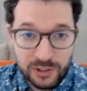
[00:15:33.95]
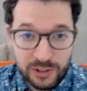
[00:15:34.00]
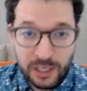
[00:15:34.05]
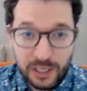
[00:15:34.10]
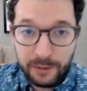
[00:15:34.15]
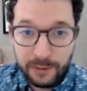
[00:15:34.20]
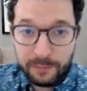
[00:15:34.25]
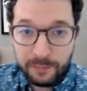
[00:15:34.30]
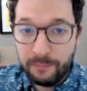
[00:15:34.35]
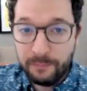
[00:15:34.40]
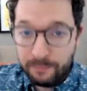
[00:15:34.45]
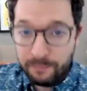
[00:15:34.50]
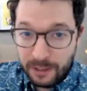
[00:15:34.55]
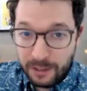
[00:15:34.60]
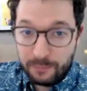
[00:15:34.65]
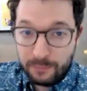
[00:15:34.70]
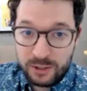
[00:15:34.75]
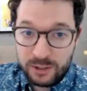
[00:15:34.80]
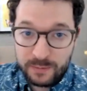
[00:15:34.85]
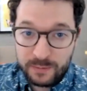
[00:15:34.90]
So let me be
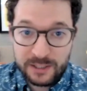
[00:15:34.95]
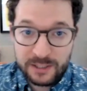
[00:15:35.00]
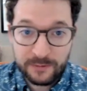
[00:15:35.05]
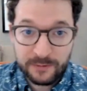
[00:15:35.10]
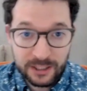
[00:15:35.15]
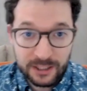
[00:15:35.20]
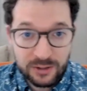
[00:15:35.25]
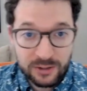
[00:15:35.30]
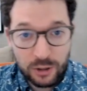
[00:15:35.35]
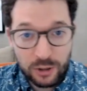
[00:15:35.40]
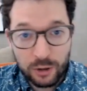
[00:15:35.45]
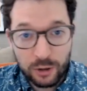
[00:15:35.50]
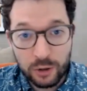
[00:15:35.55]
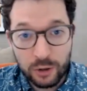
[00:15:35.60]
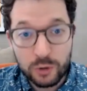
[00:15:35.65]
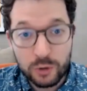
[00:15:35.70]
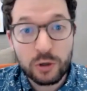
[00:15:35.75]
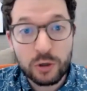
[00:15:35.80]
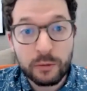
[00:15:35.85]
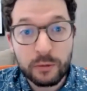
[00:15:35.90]
more specific. So
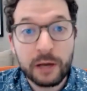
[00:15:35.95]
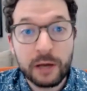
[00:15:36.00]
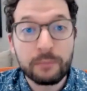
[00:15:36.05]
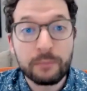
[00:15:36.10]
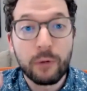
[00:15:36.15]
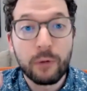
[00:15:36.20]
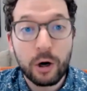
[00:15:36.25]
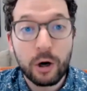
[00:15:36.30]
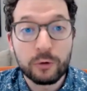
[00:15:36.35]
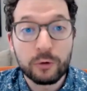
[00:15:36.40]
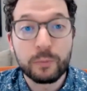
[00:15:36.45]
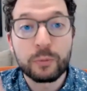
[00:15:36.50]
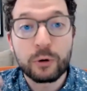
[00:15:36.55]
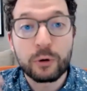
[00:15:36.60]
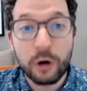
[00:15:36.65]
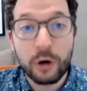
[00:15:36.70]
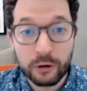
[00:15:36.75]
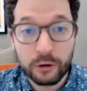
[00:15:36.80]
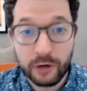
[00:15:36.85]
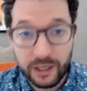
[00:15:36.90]
you talk about moral
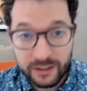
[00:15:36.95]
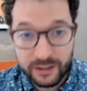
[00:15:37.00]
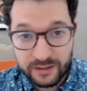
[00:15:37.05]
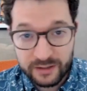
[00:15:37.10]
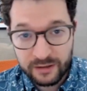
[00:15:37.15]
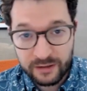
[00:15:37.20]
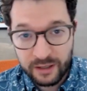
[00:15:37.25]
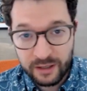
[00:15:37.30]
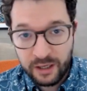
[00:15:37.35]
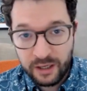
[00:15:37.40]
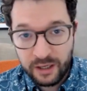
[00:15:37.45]
progress.